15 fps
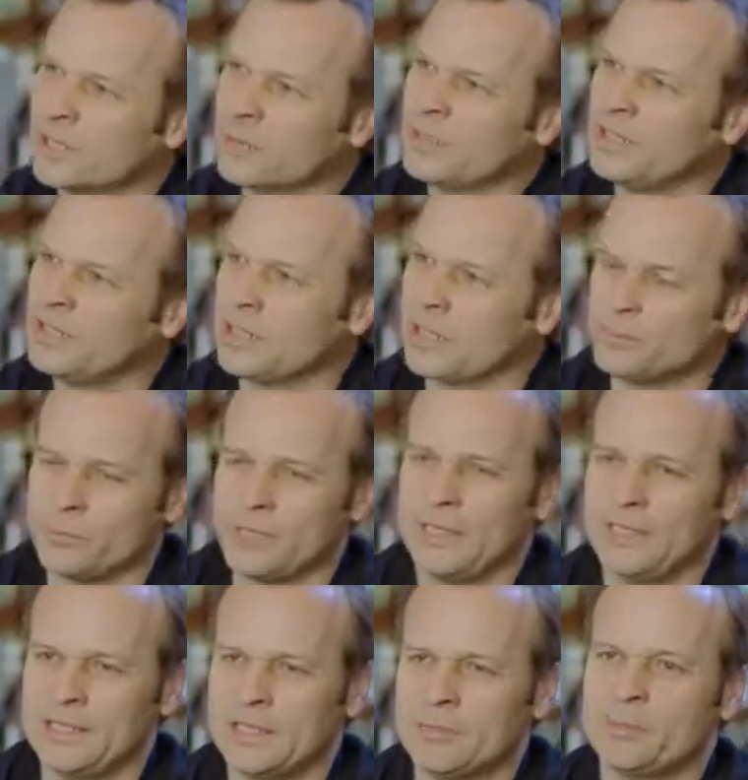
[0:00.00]
I mean, okay. it, it,
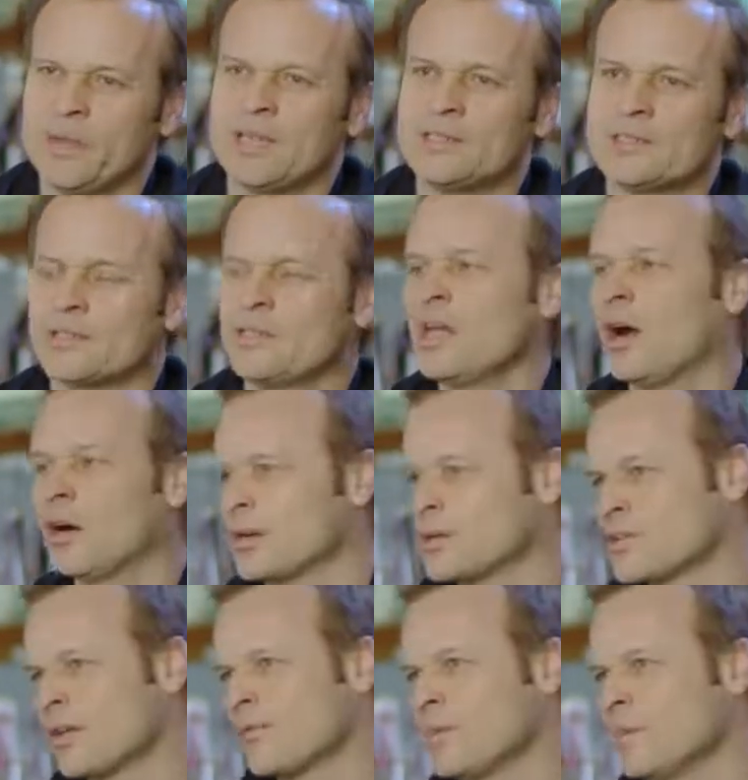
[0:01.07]
really depends. So the
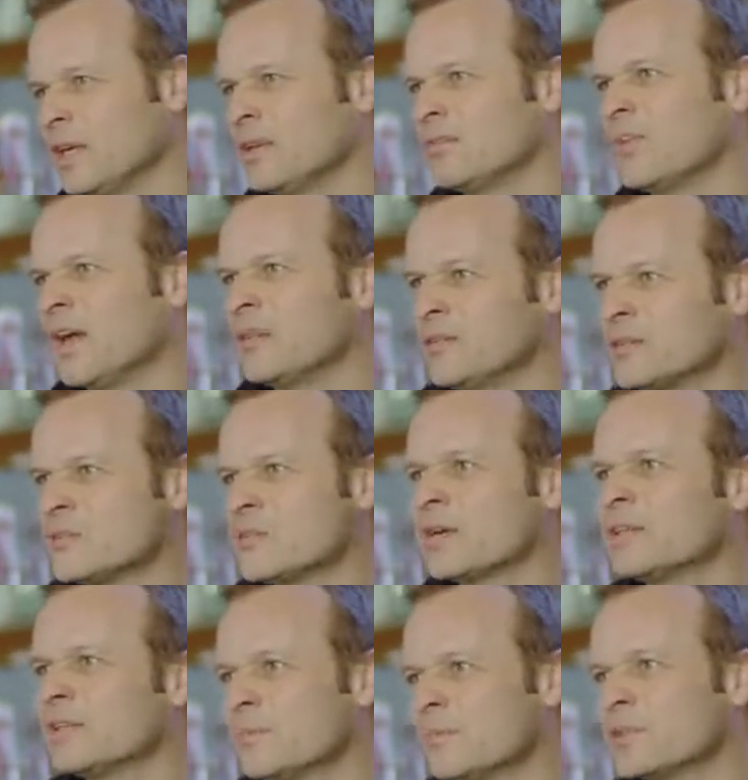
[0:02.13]
artists have a big advantage,
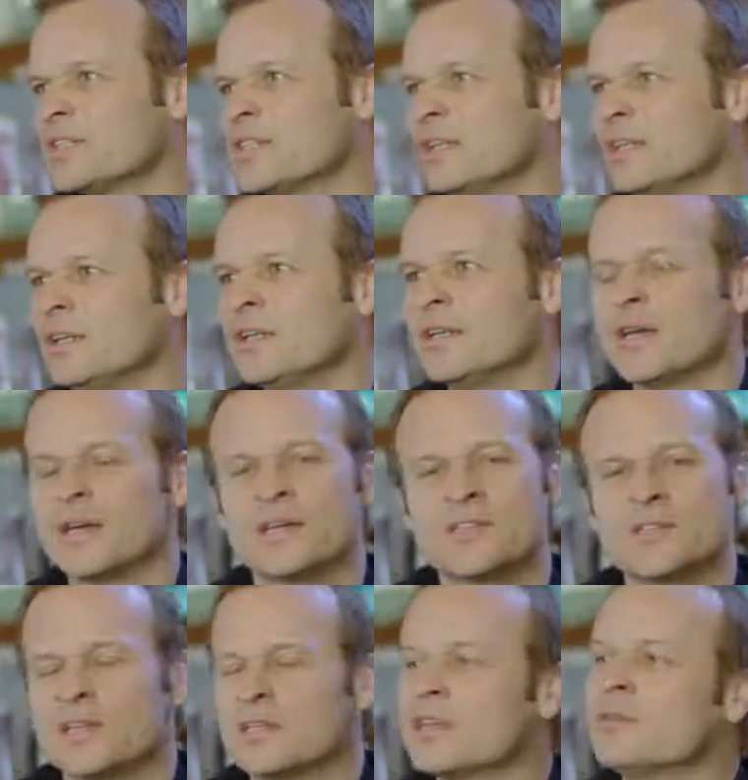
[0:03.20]
right? Mm-hmm. Particularly mm -hmm. the
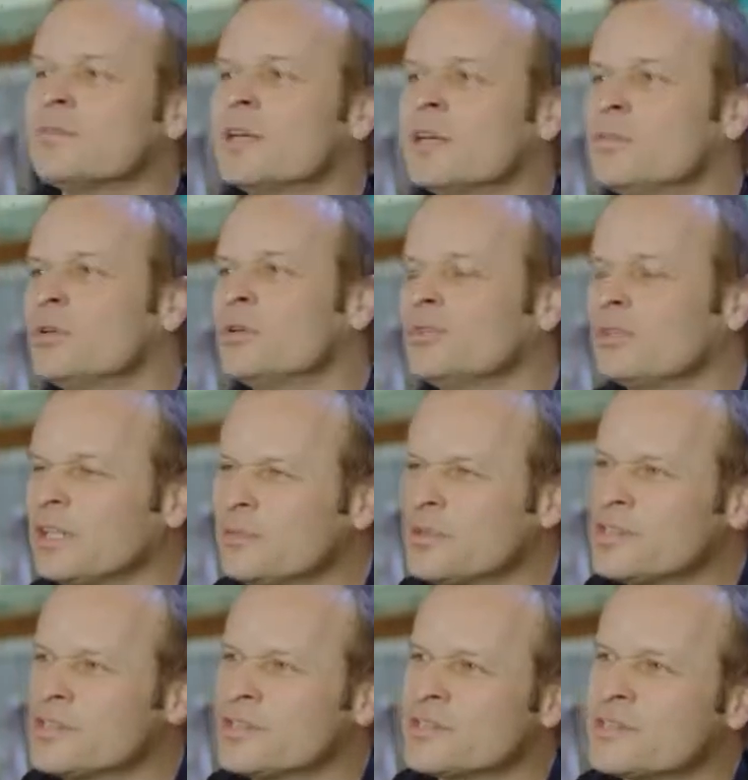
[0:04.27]
guys that can make beautiful
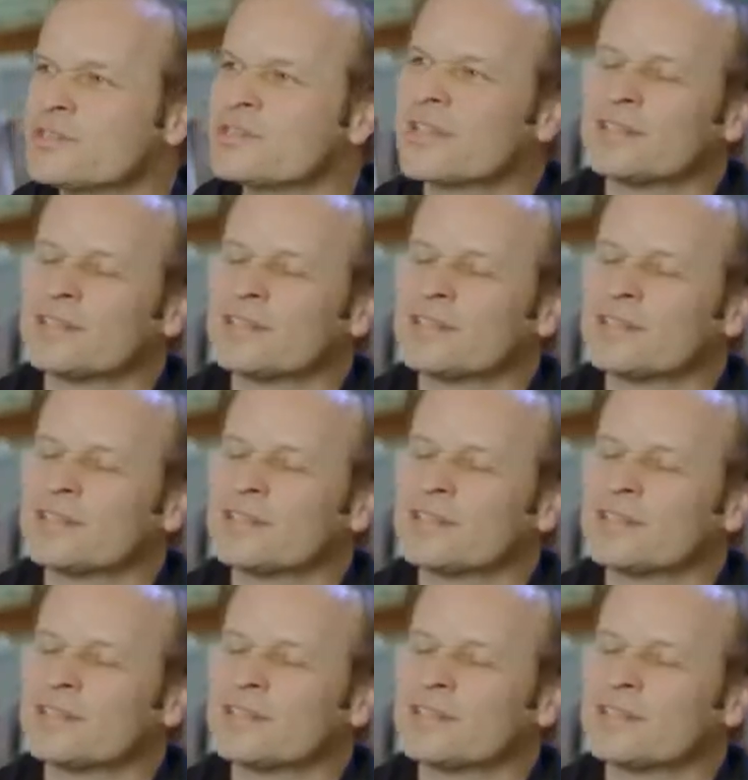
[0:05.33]
images, sure.